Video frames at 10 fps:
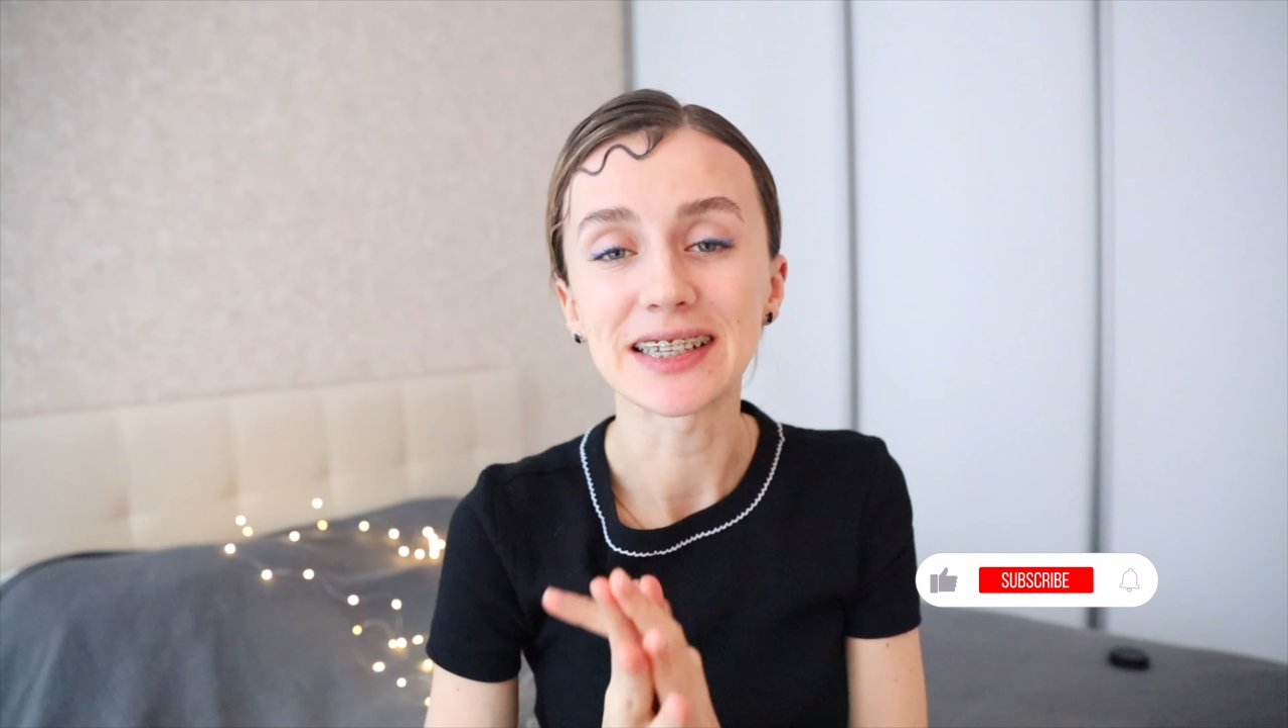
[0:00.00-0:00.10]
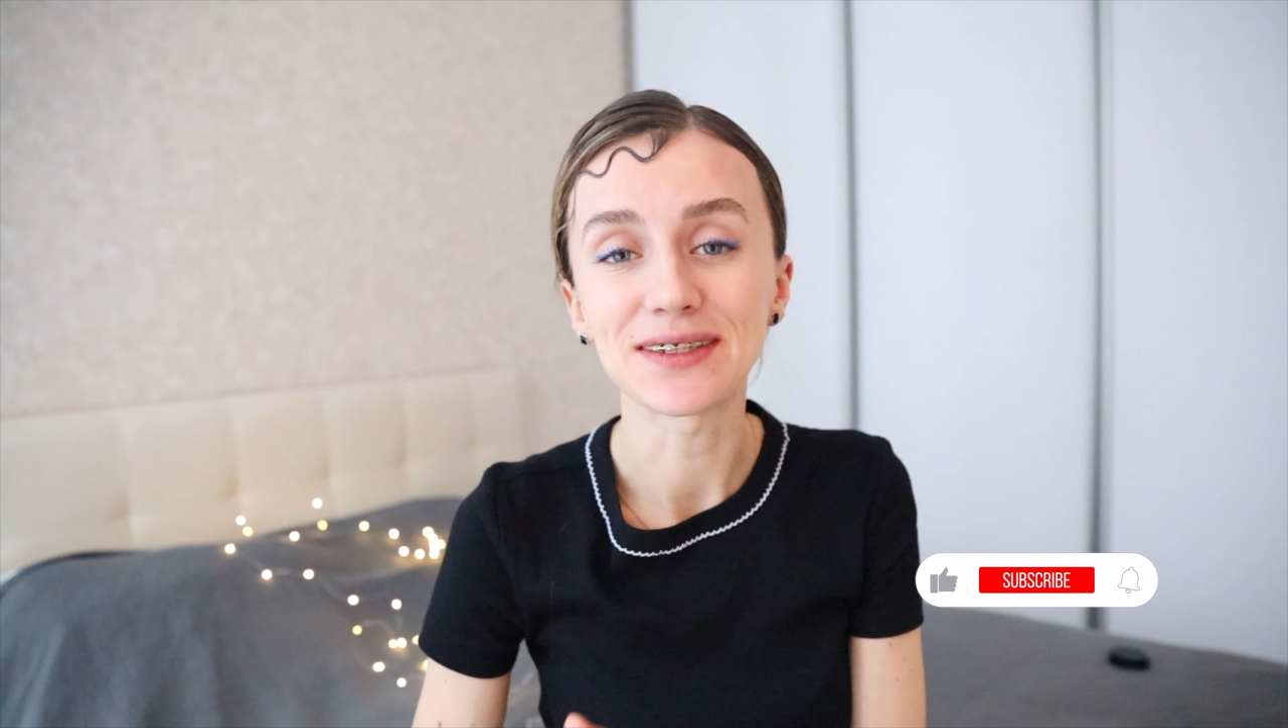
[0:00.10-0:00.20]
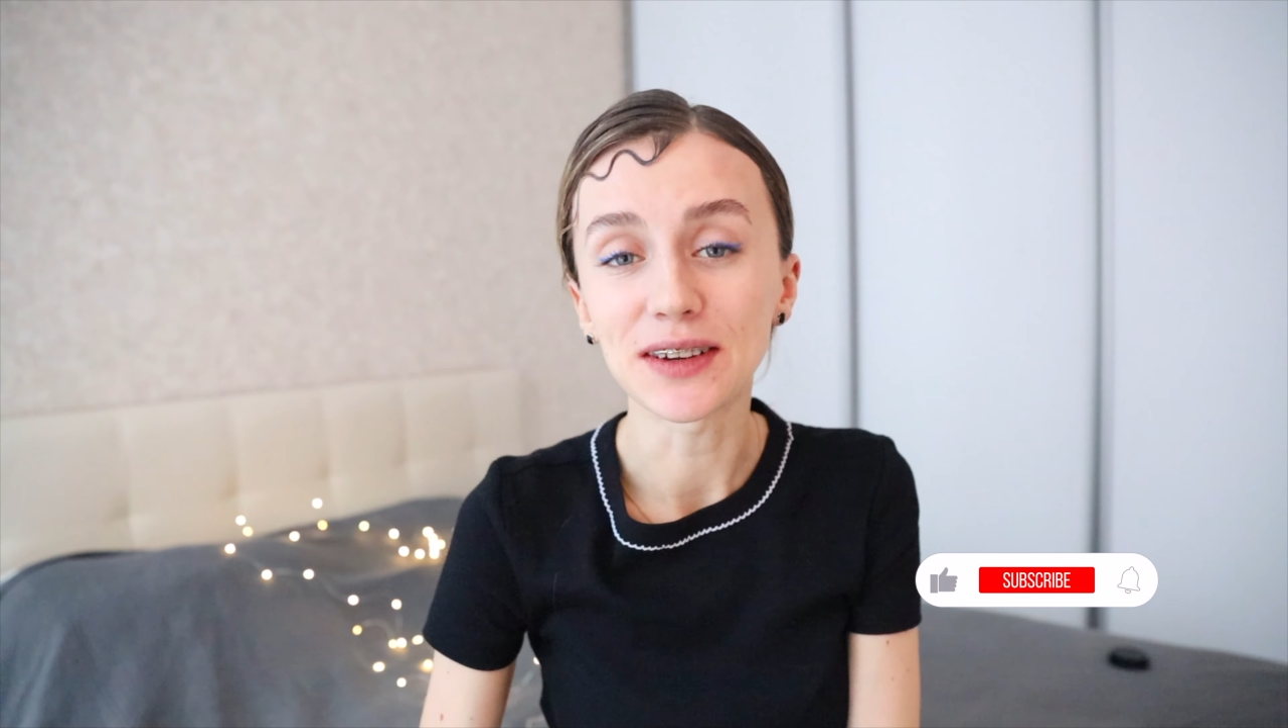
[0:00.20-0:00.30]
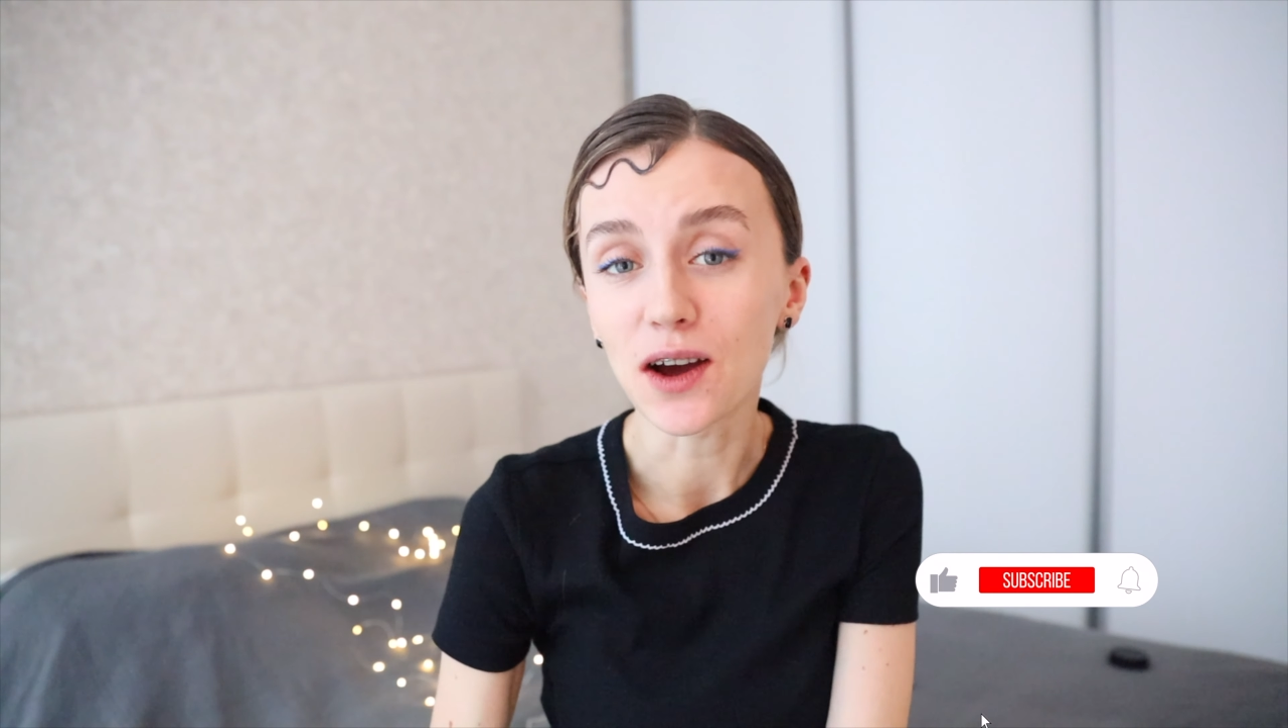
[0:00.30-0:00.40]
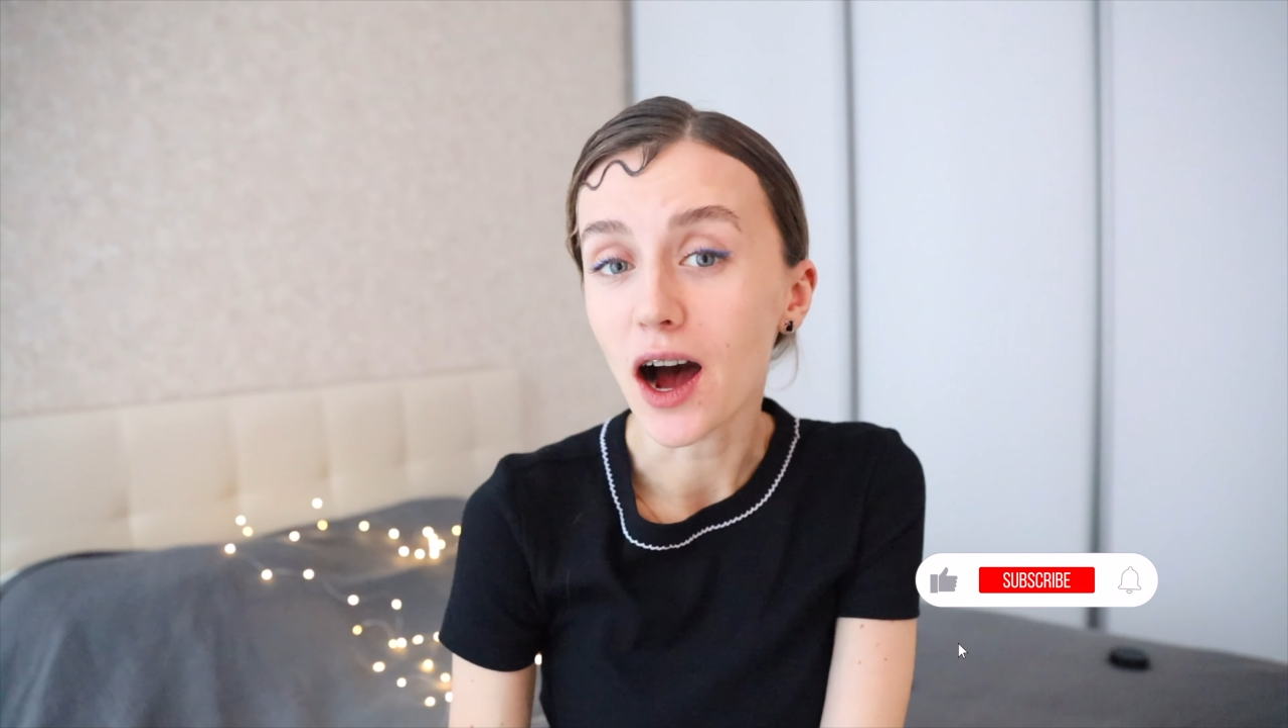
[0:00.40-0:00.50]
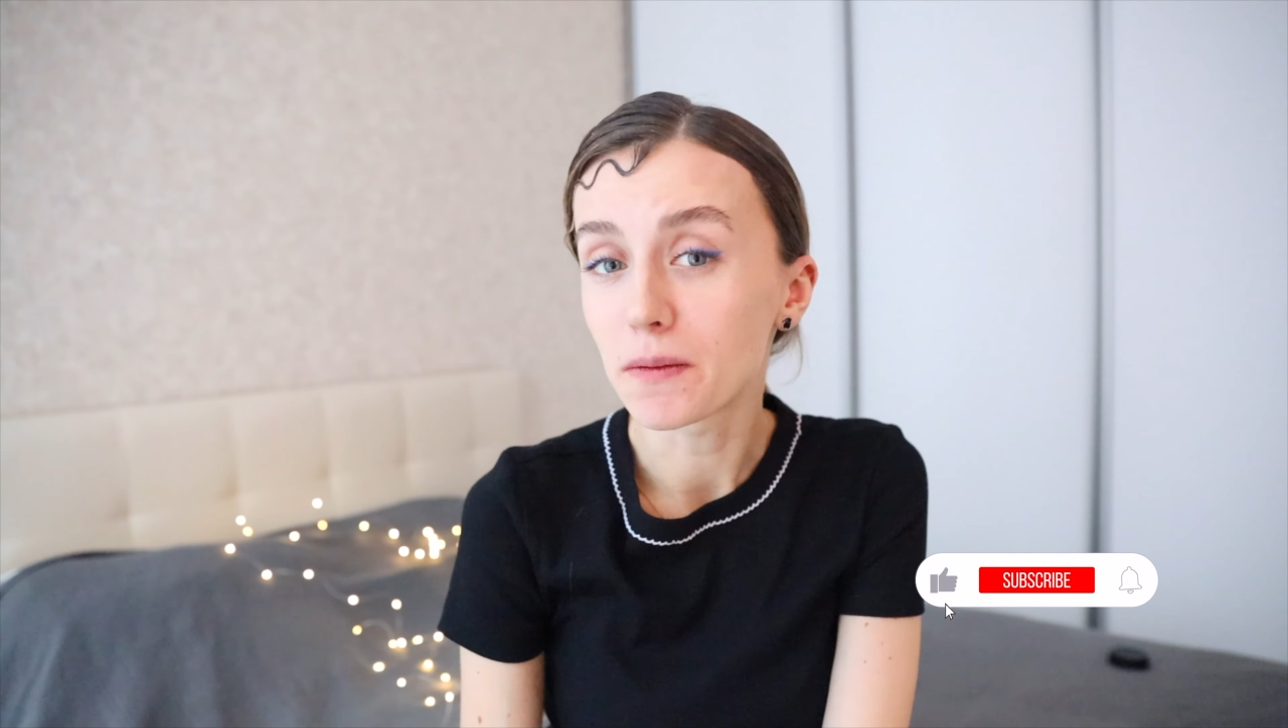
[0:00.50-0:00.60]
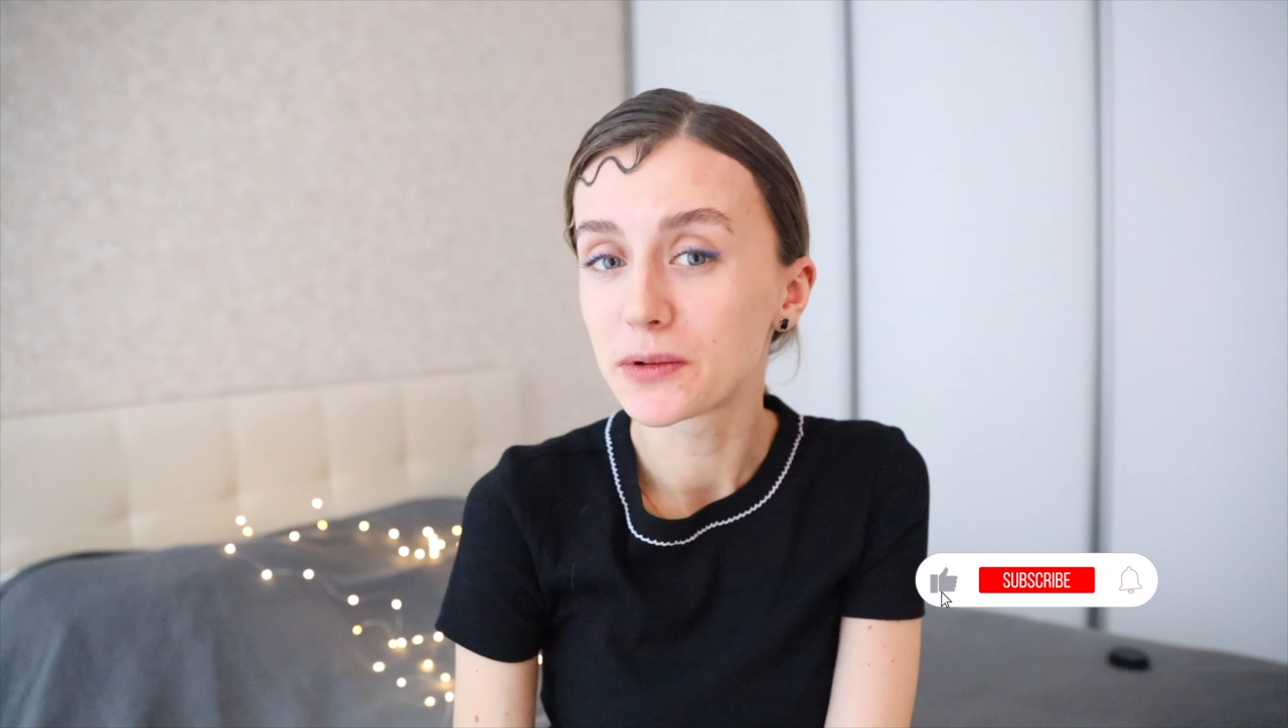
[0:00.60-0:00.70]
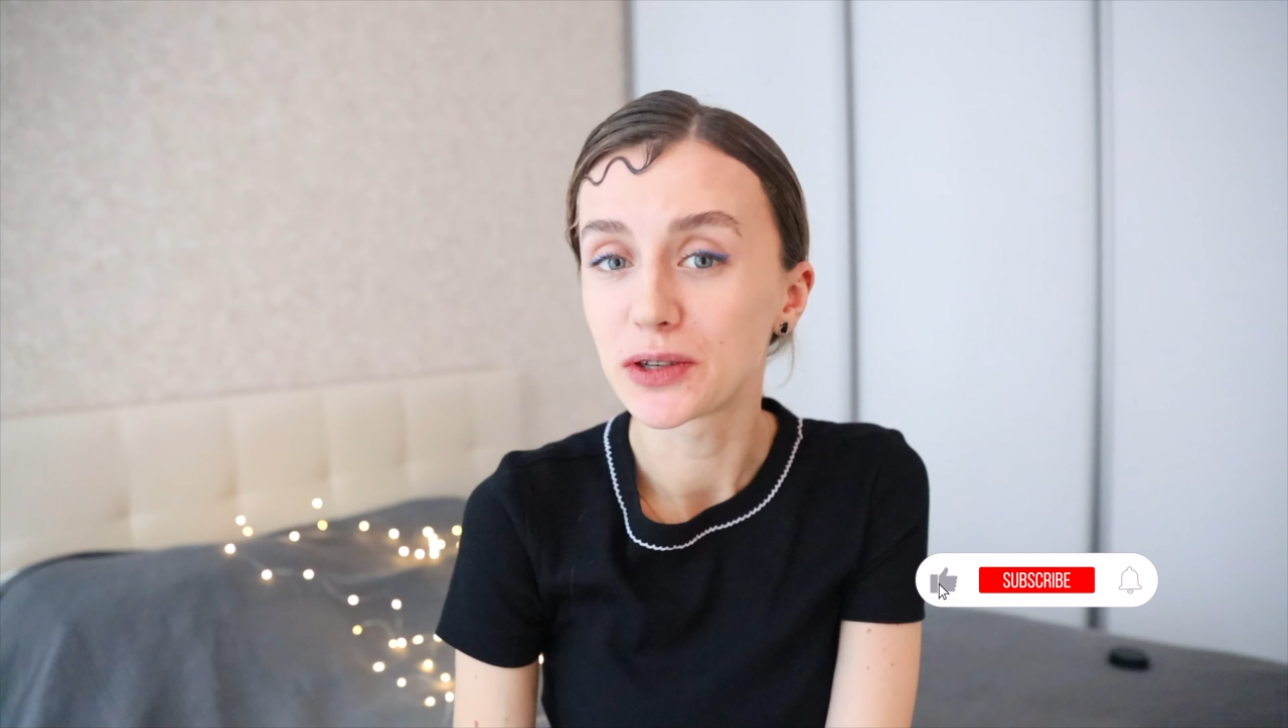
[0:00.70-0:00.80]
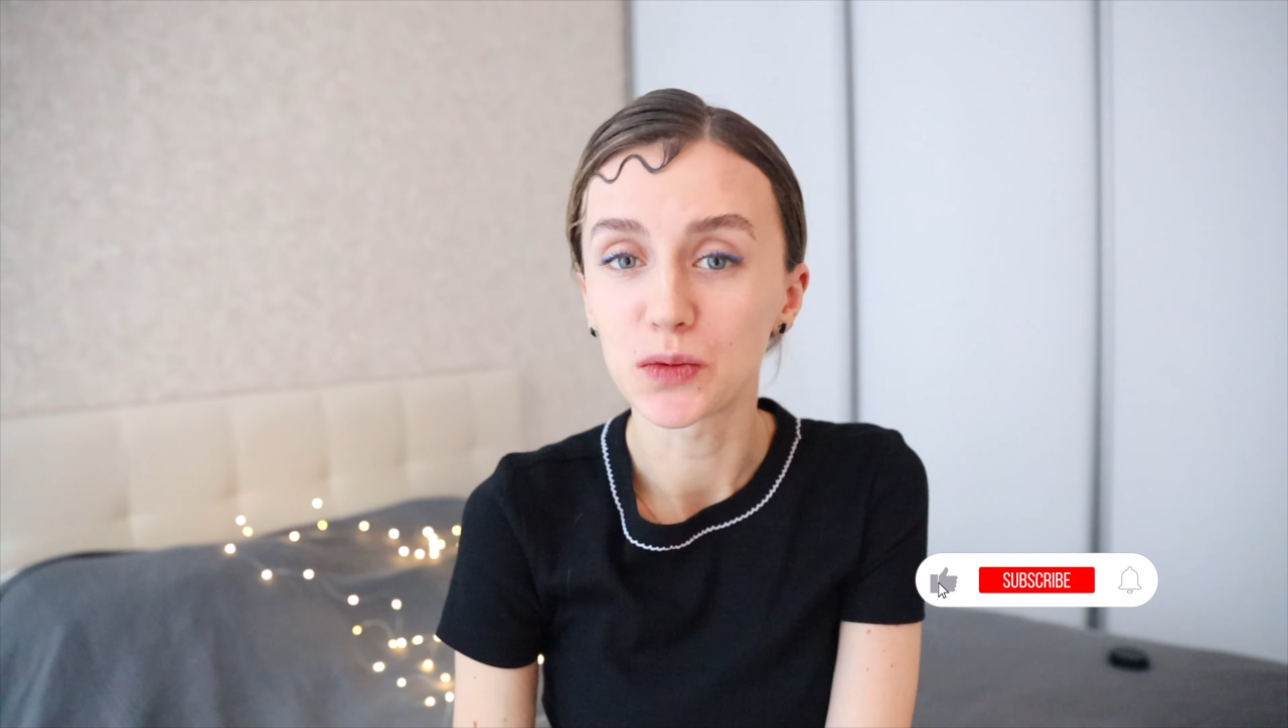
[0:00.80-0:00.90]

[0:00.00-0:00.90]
this video up to